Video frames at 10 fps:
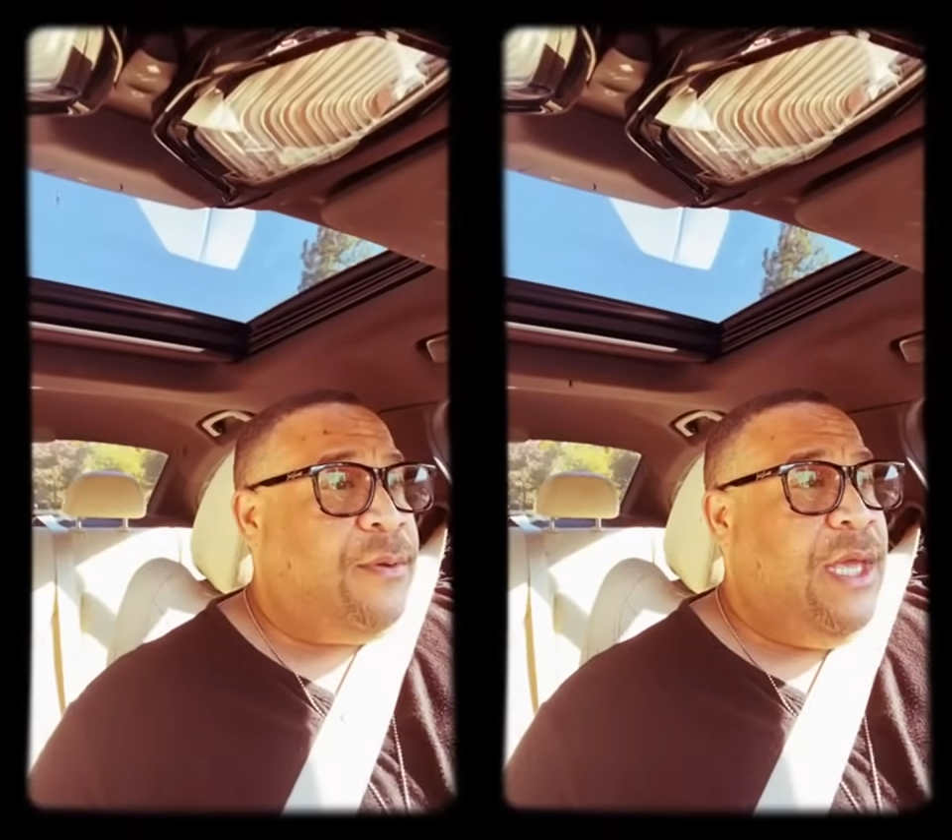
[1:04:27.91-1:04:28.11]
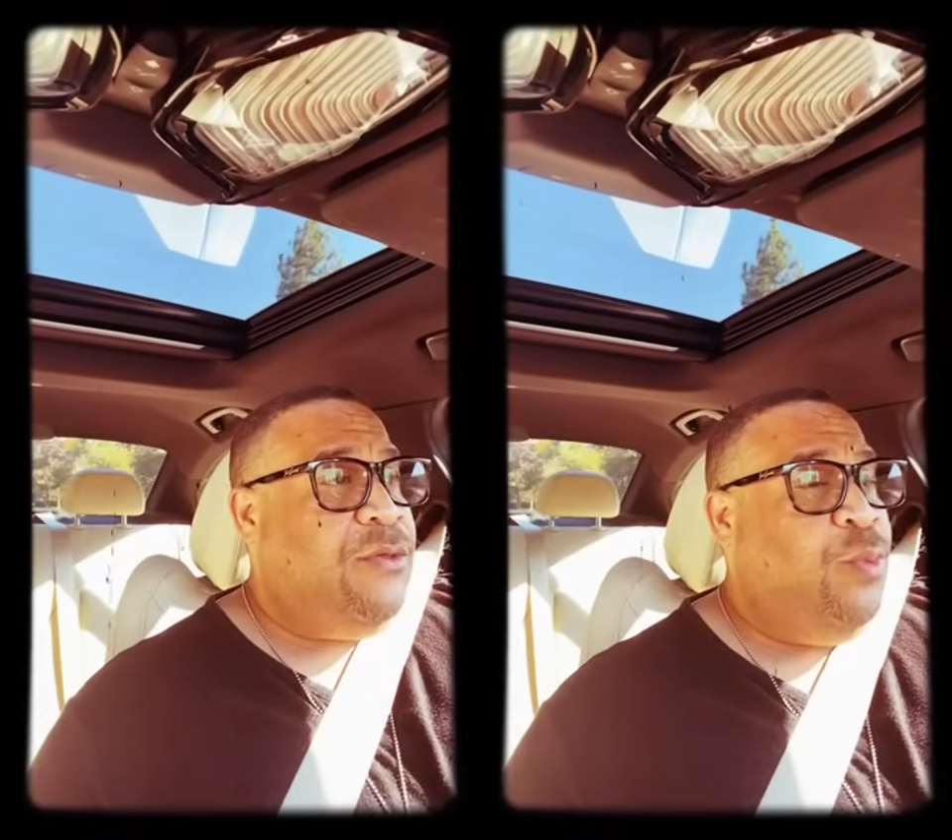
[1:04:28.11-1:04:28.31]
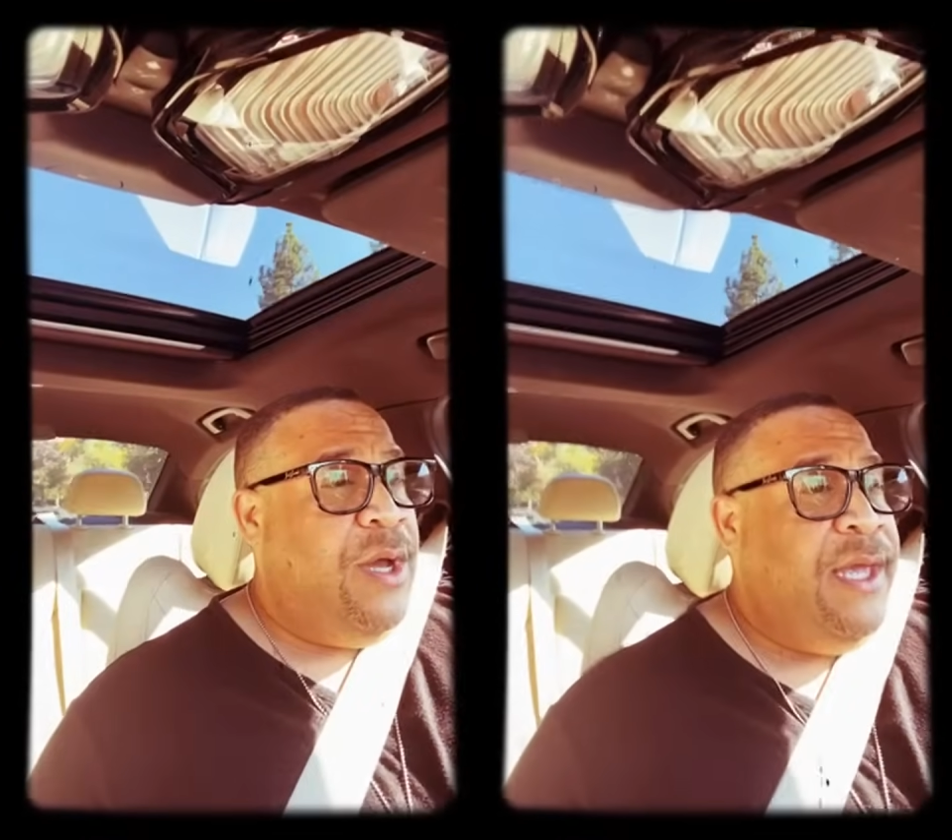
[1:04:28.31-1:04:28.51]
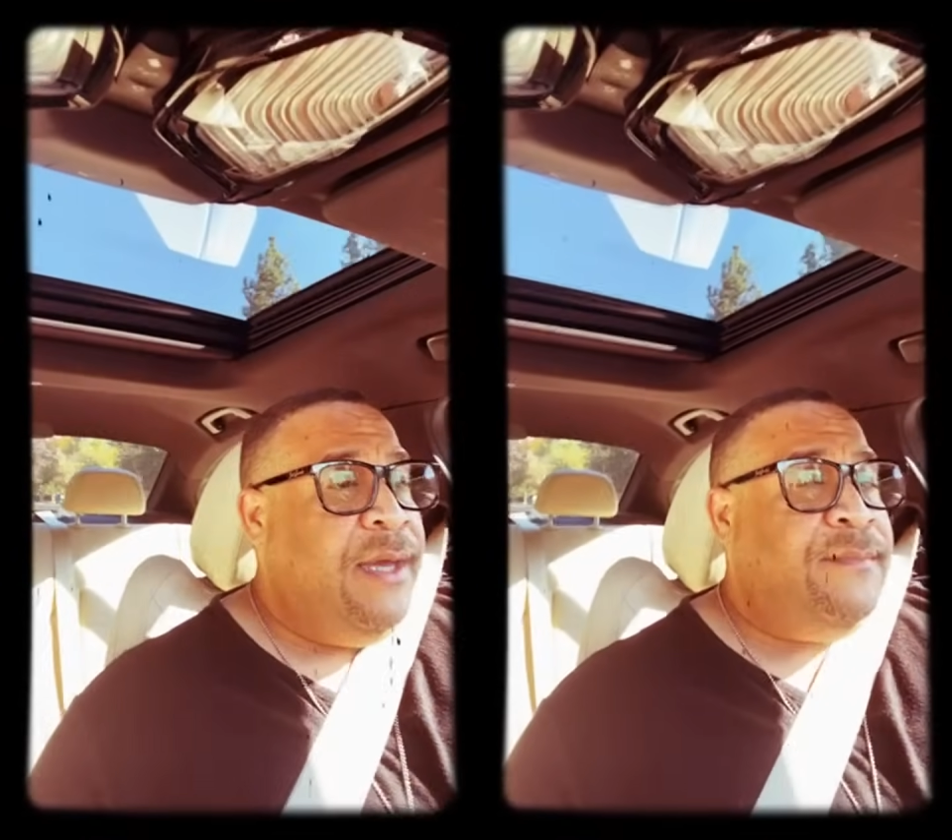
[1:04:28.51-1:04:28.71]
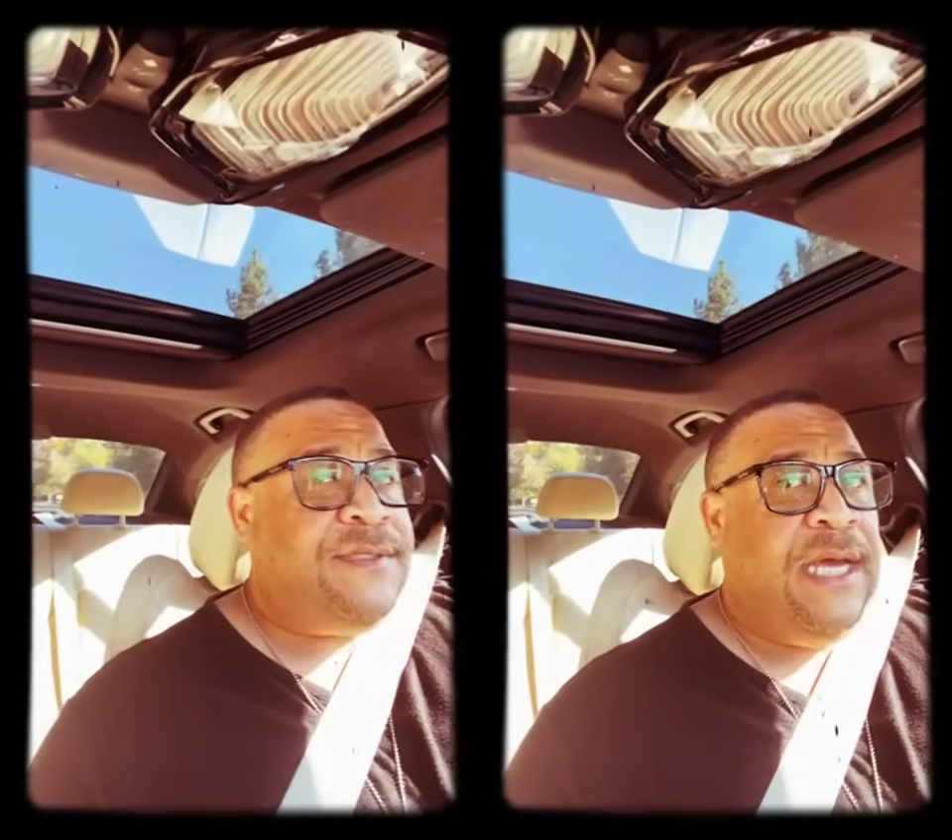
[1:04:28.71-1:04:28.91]
Keith
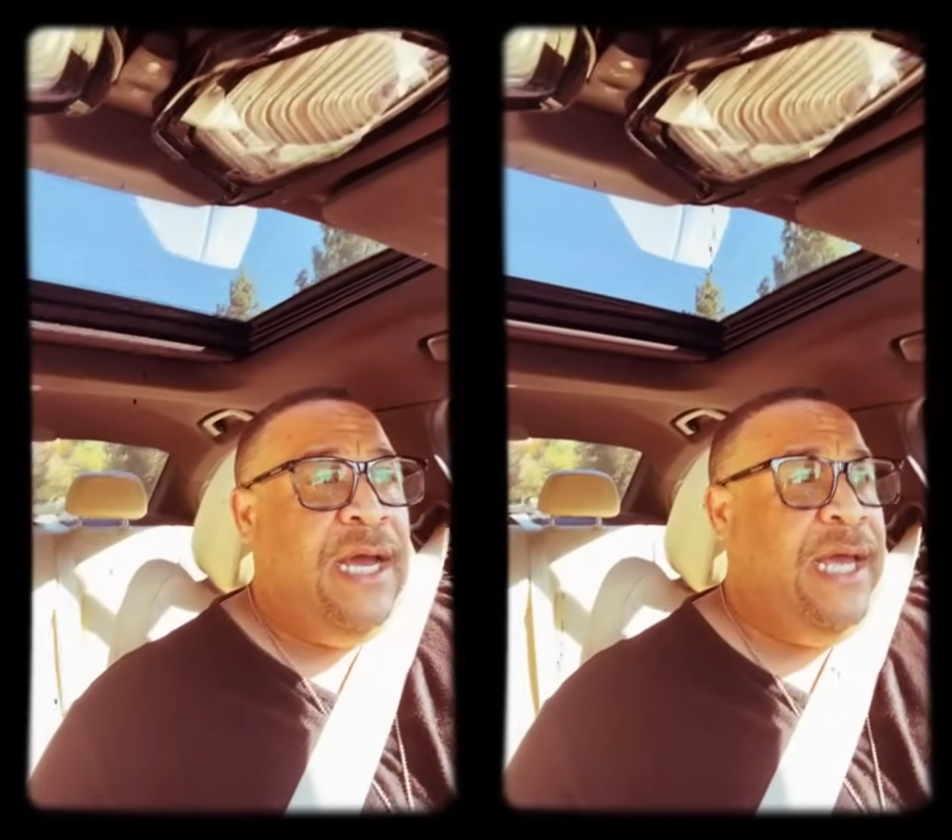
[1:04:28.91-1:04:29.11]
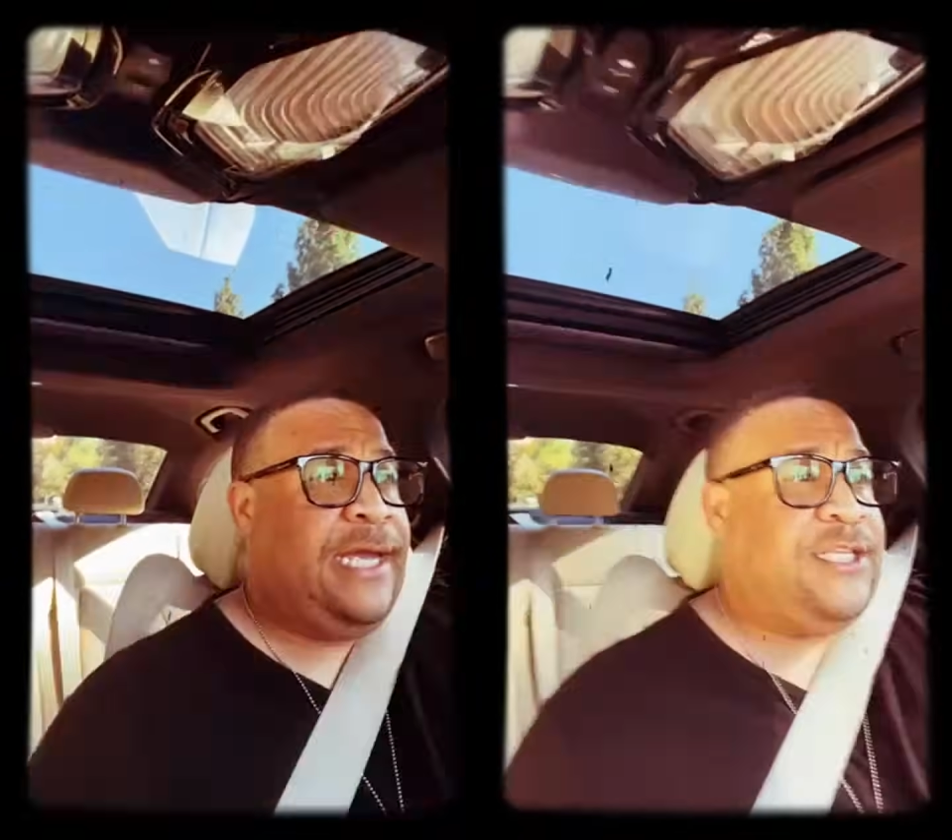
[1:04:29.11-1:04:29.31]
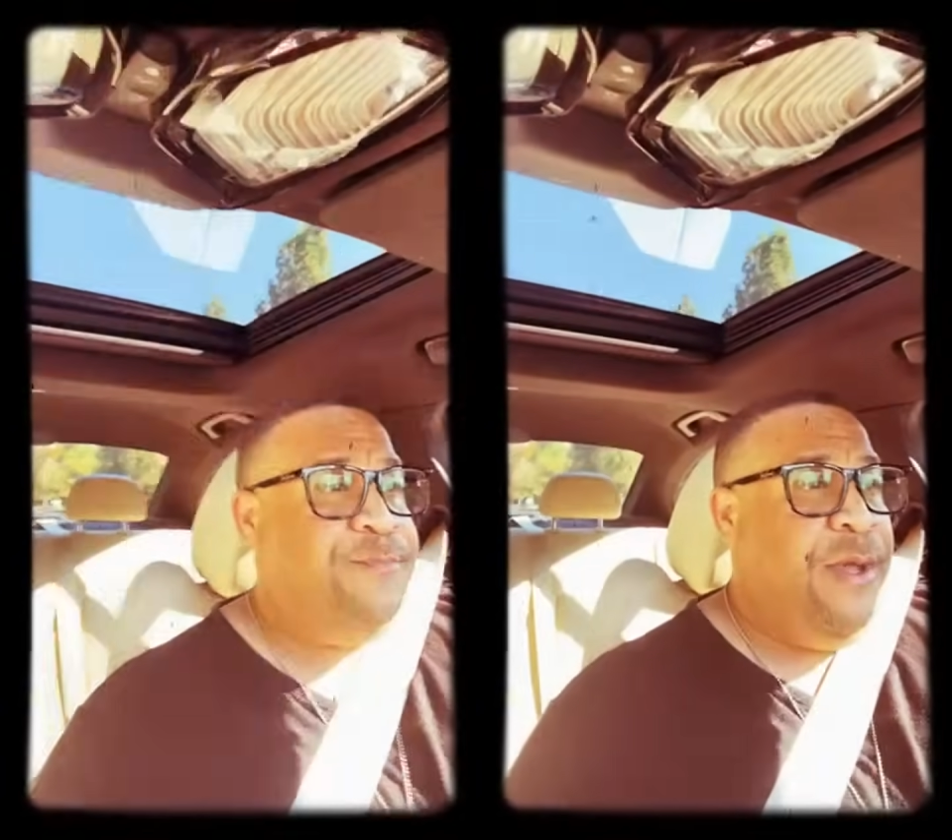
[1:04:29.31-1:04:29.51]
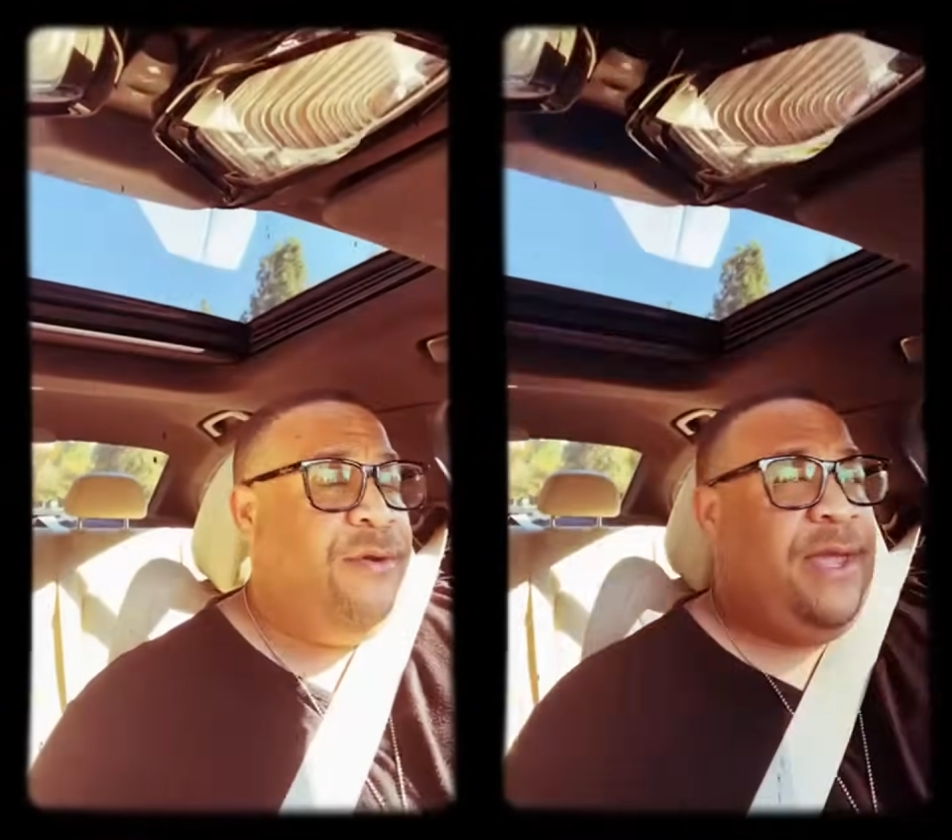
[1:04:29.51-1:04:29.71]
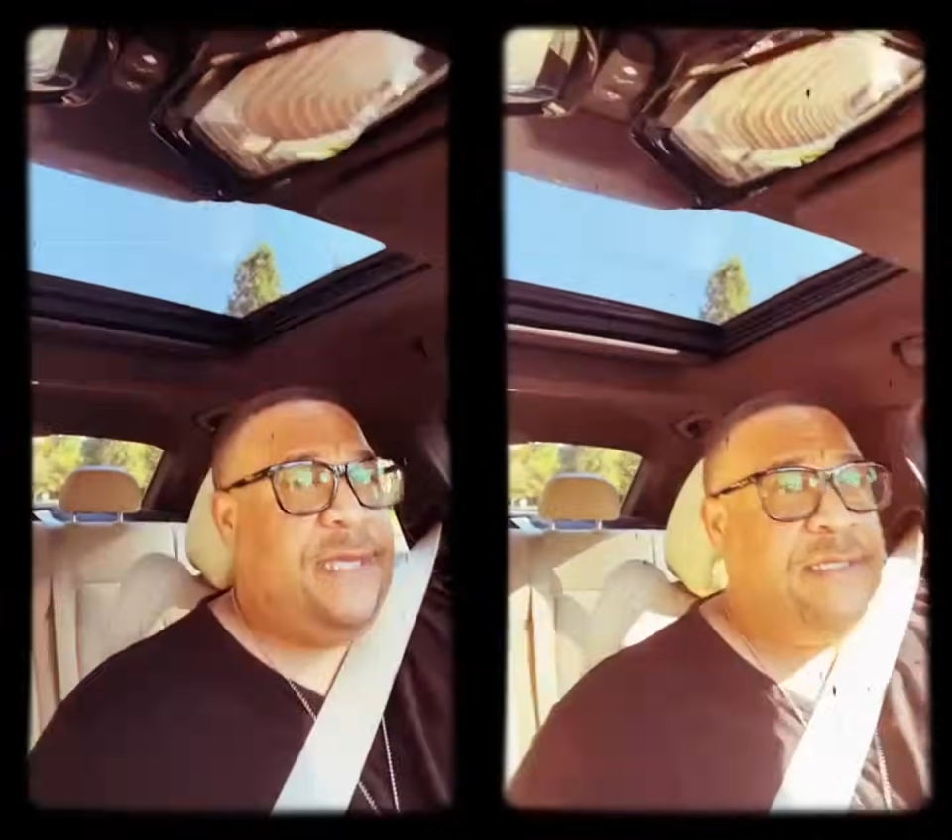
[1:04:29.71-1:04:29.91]
Williams
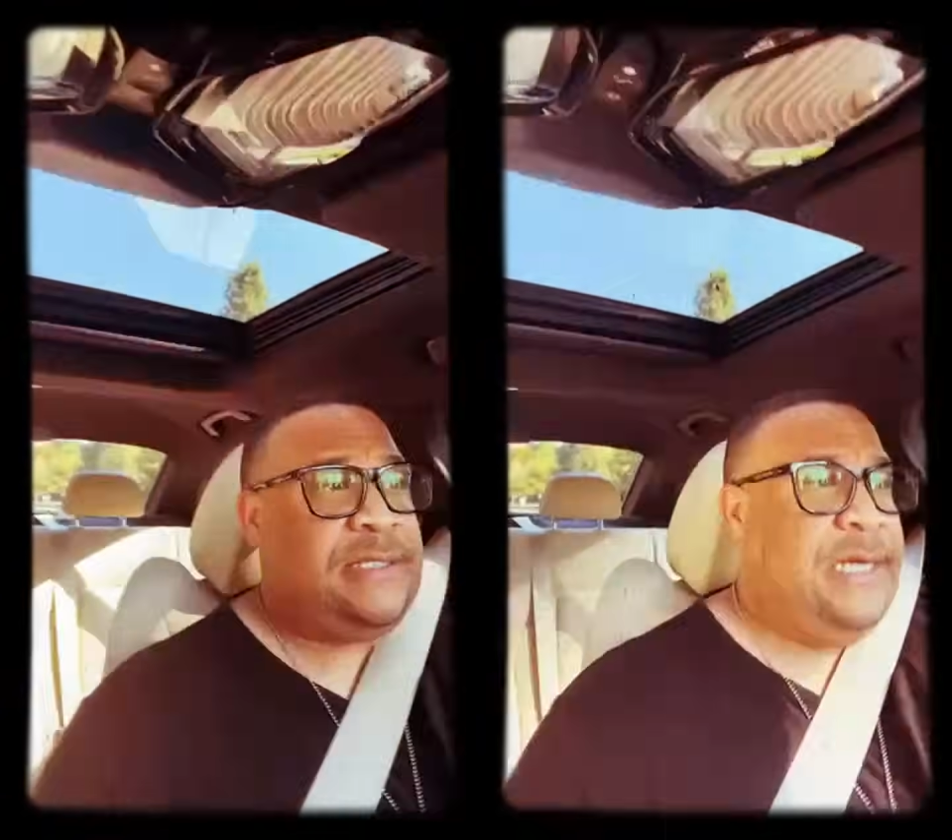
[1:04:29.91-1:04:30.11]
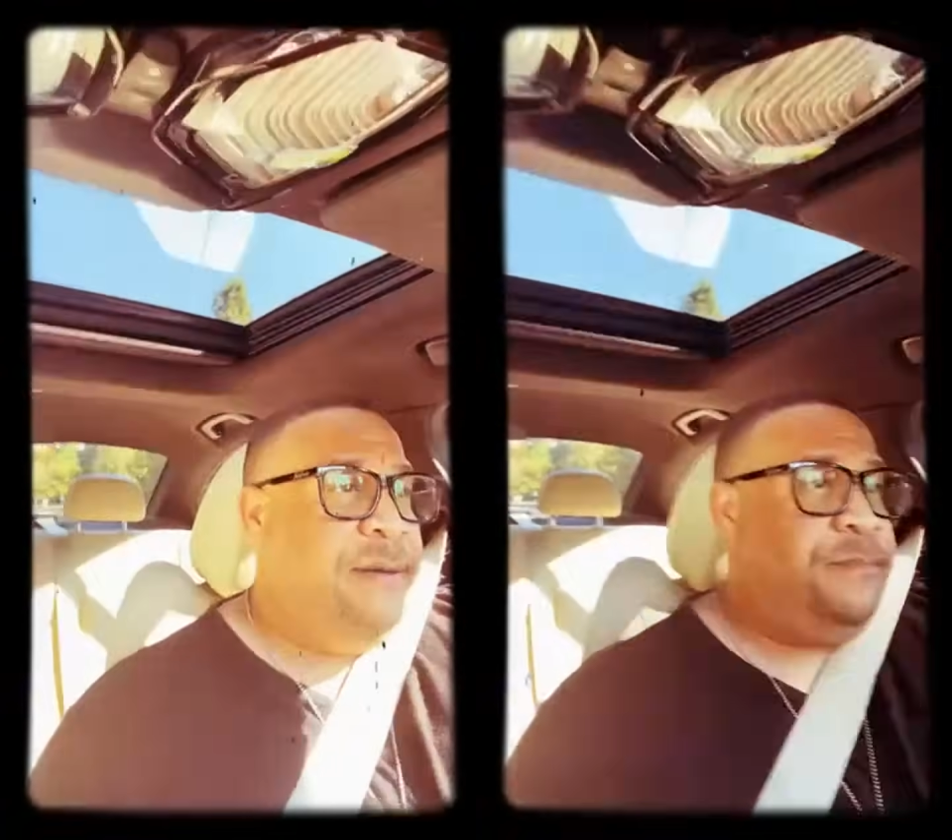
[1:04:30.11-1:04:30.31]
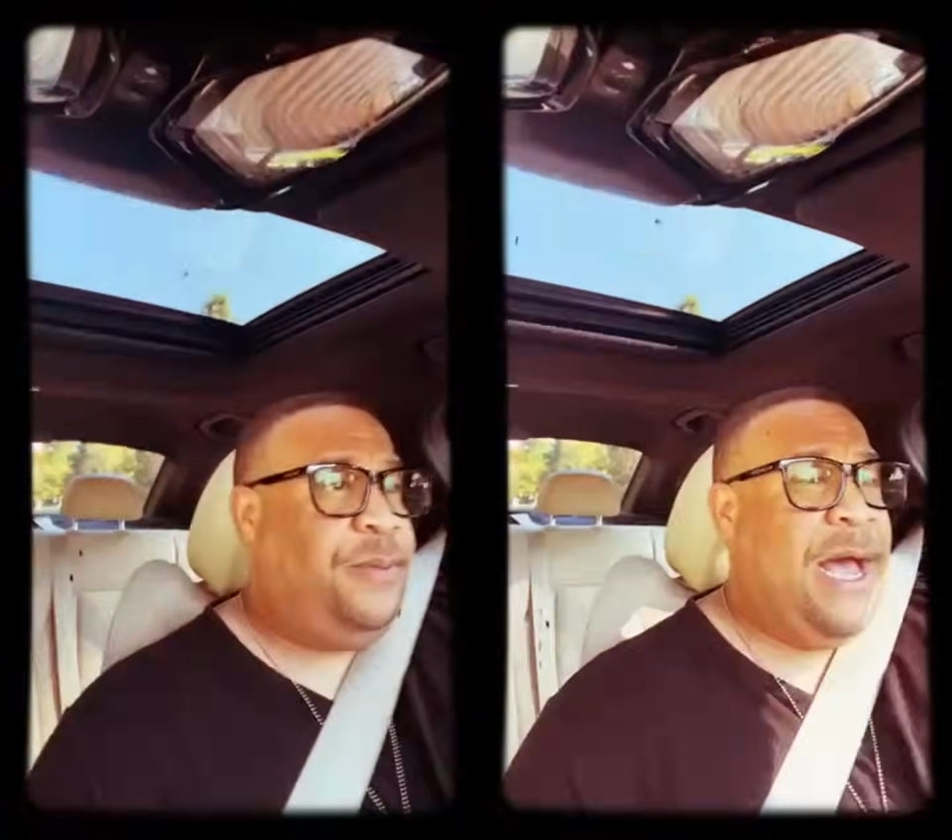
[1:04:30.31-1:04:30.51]
experienced it.